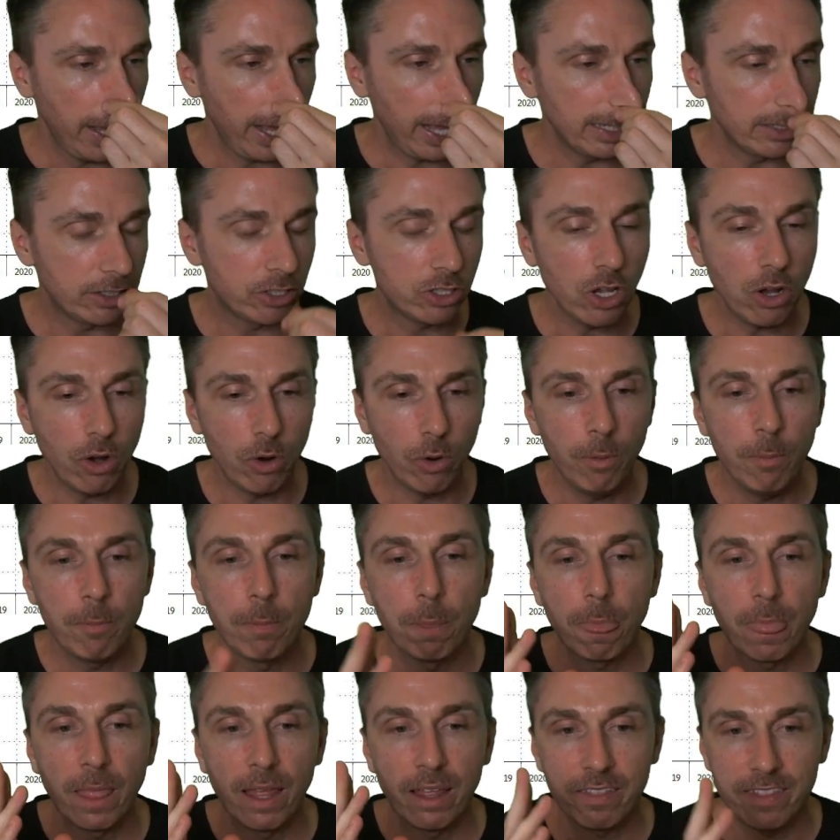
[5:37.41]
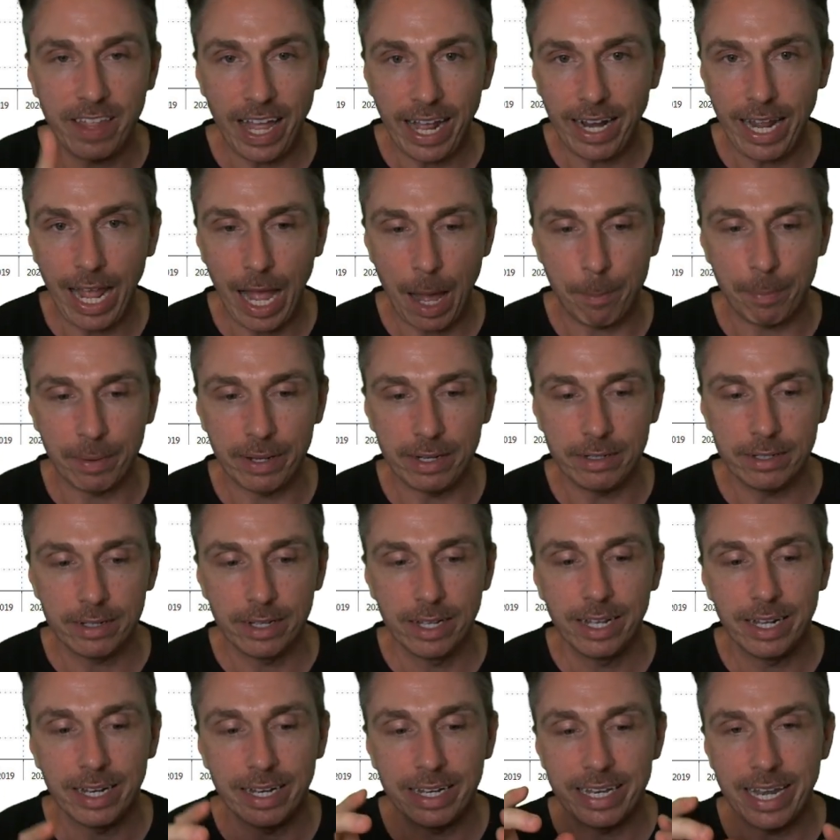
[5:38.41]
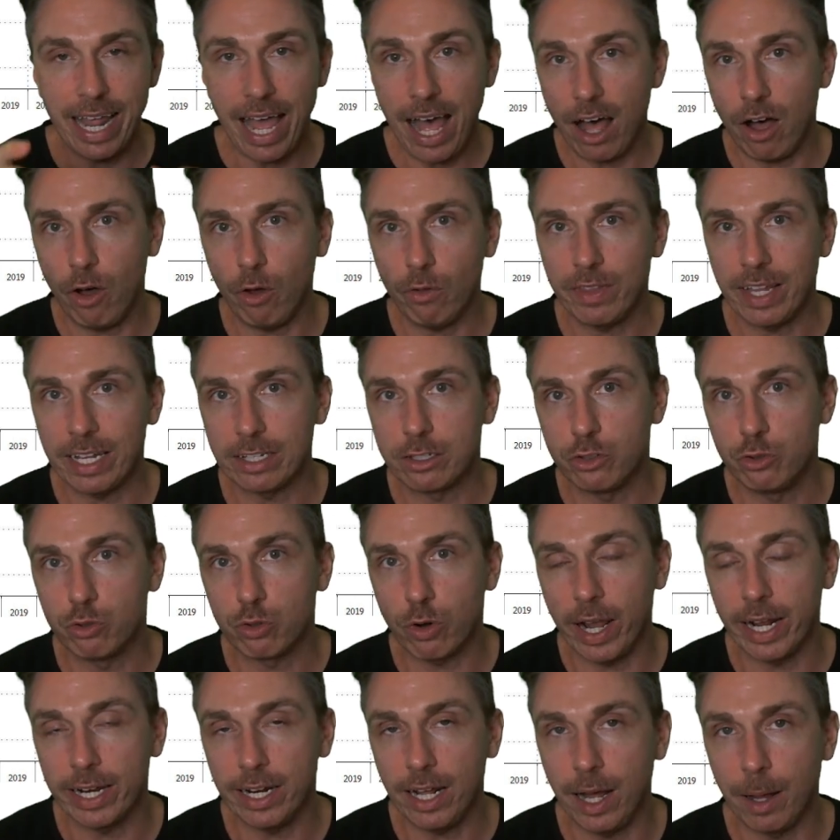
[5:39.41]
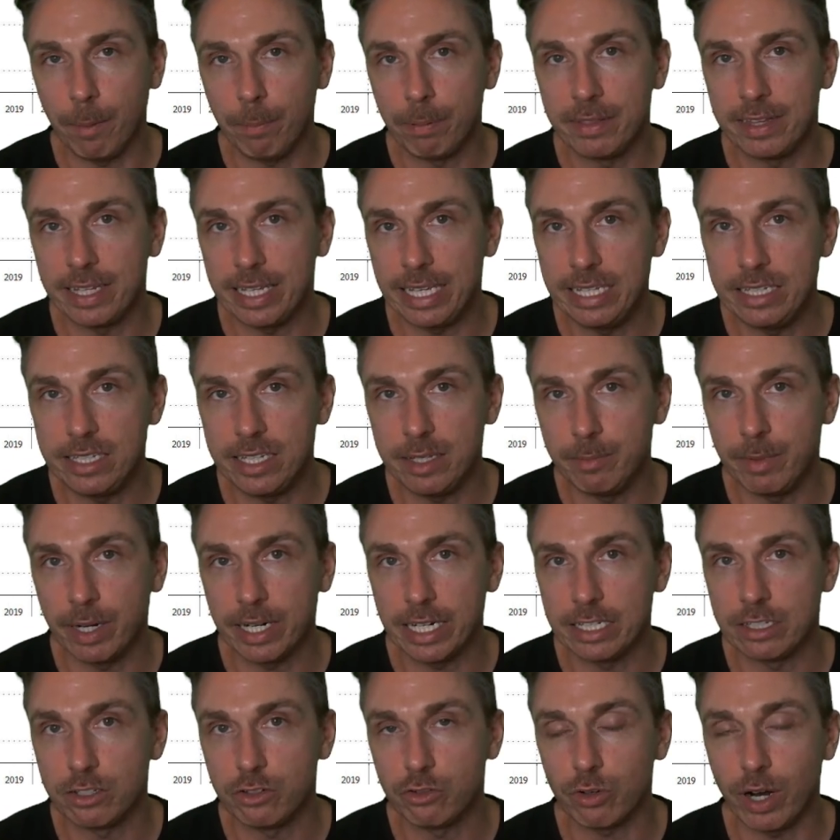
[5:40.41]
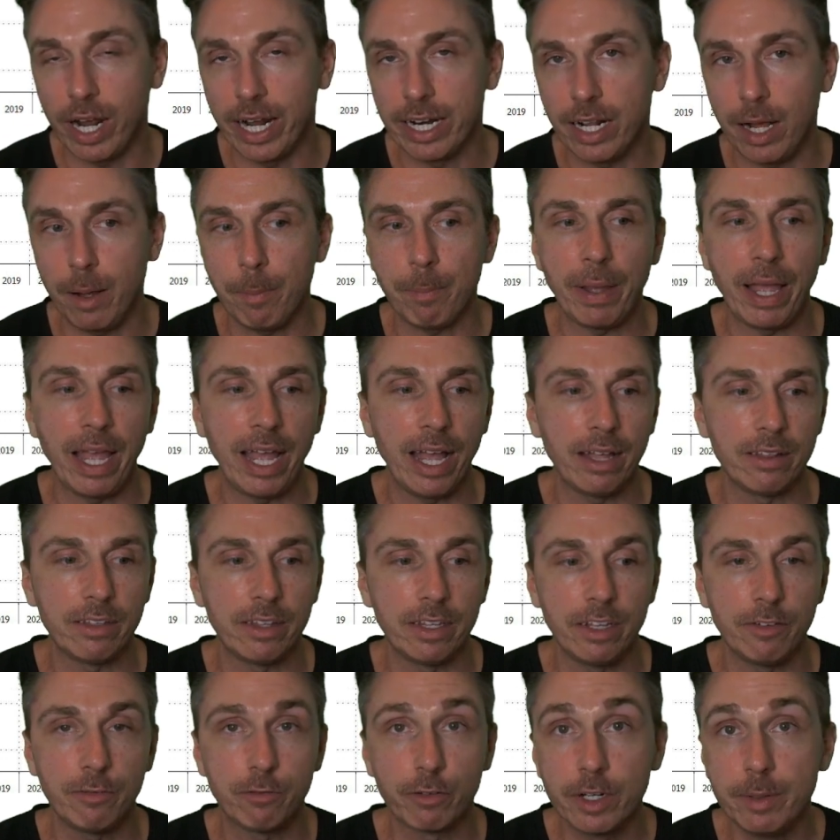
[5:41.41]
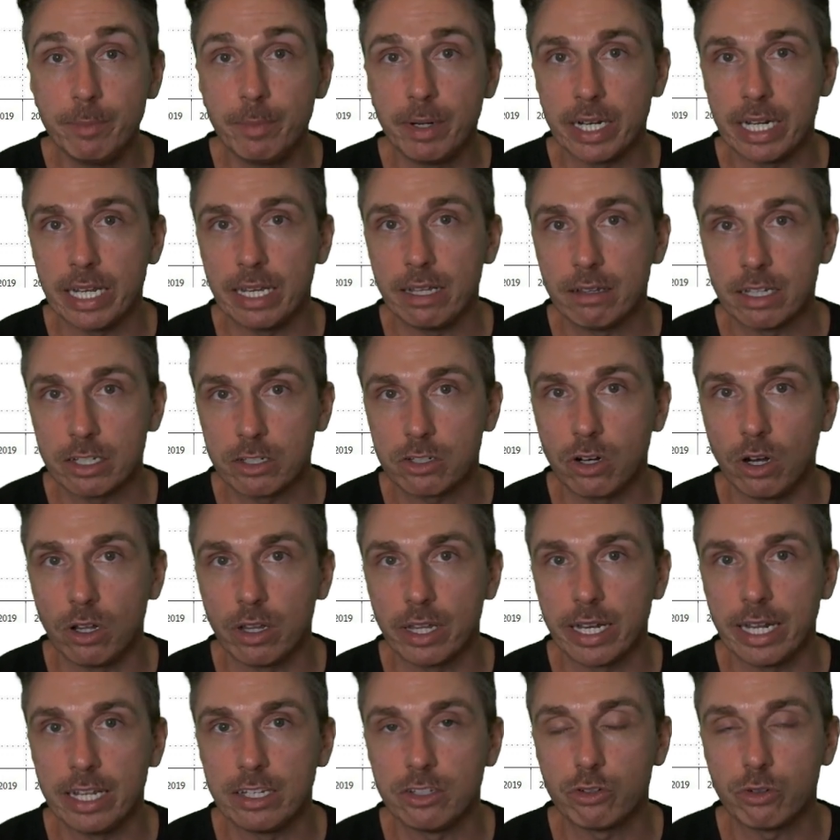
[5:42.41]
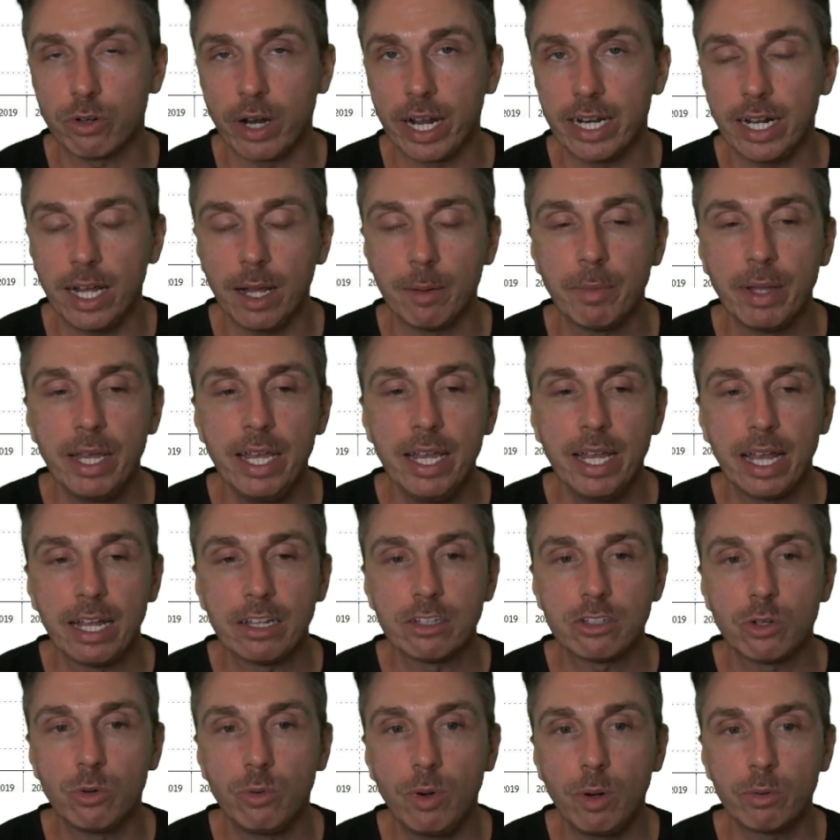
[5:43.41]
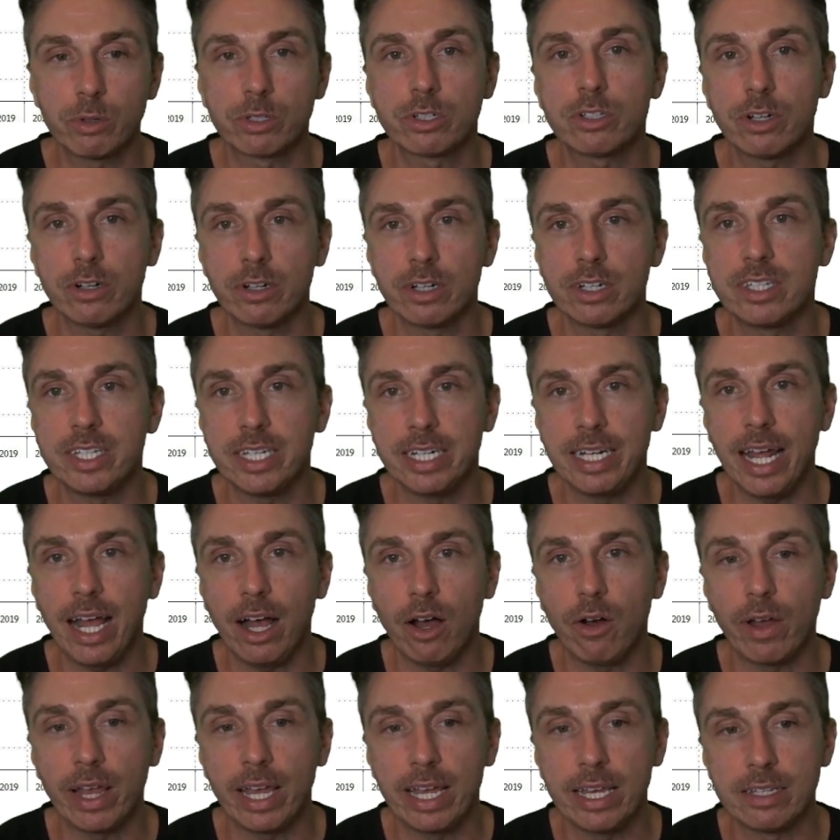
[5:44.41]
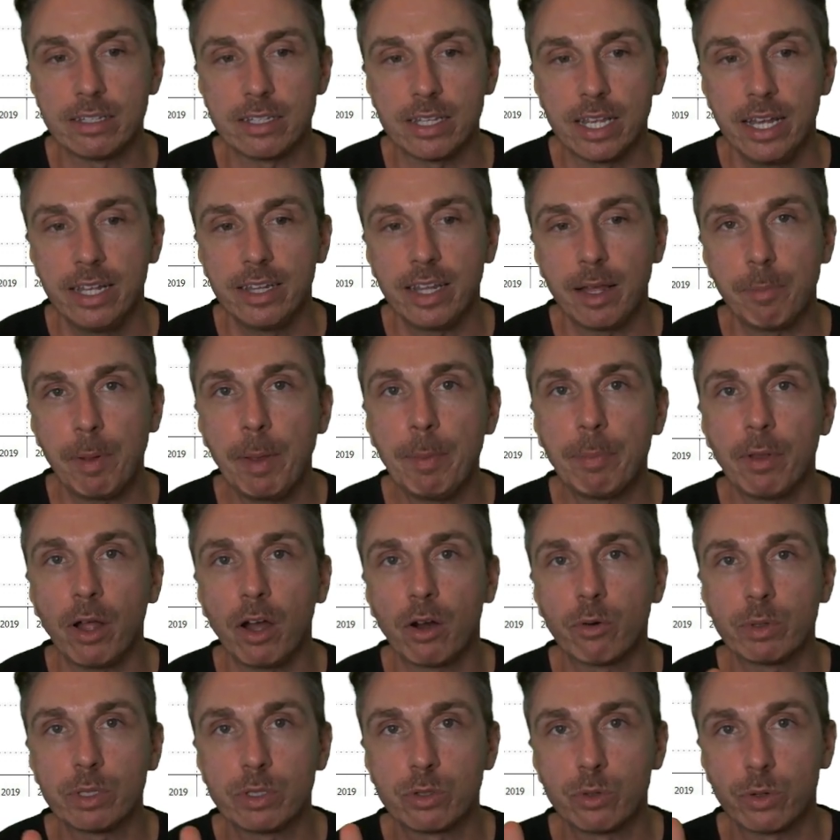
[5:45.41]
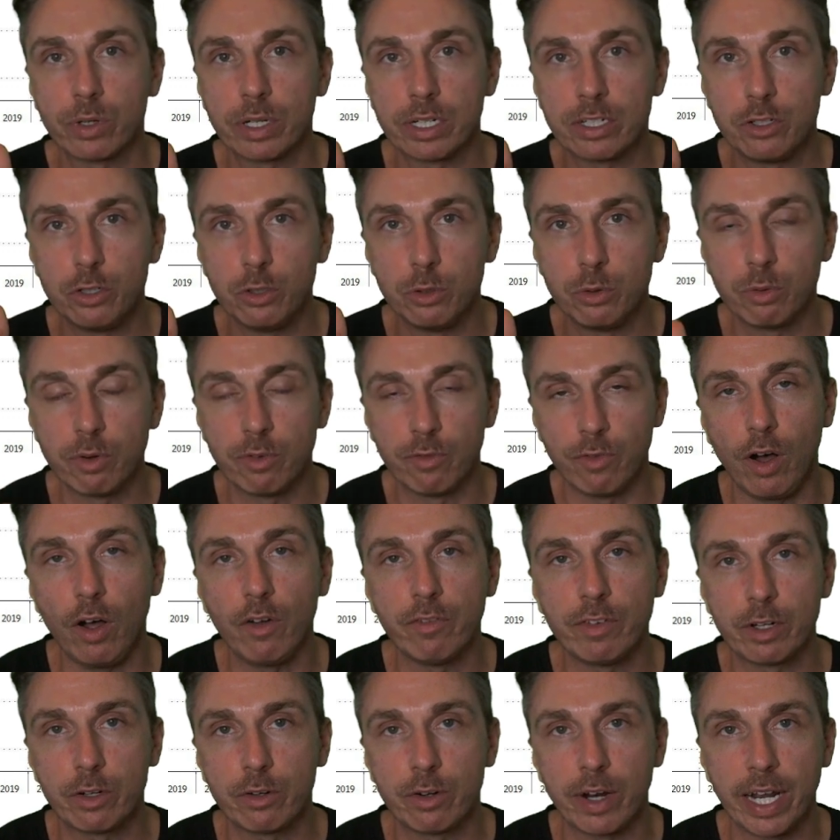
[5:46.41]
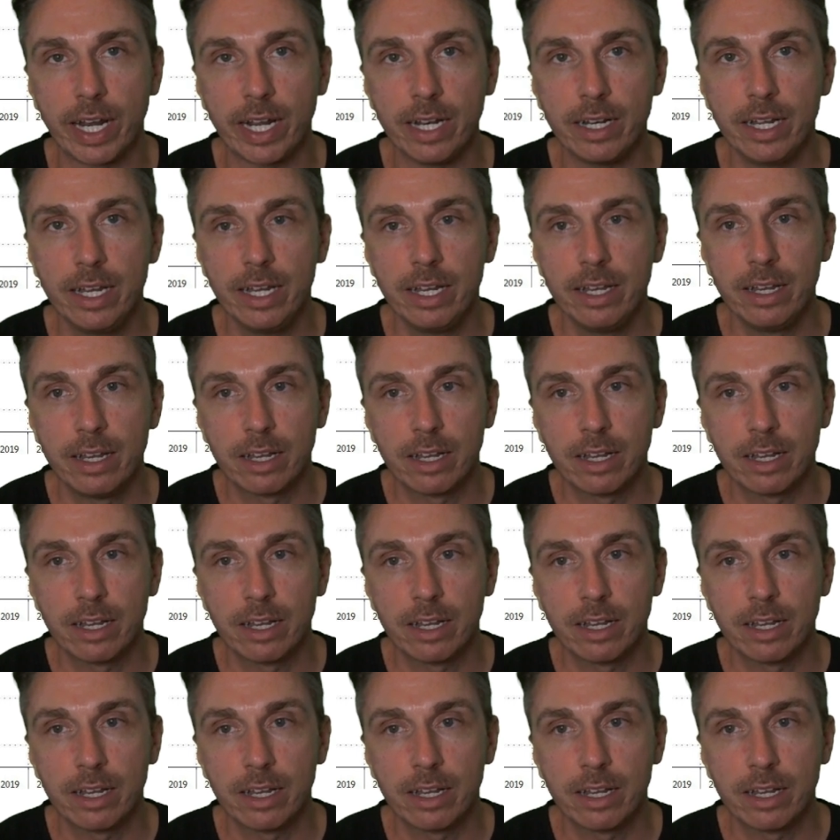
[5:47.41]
And so that happened. Now that's dried up. The easy money is dried up and the free money, let's call it, has dried up. And so what we're starting to see now is that people are resorting to revolving credit.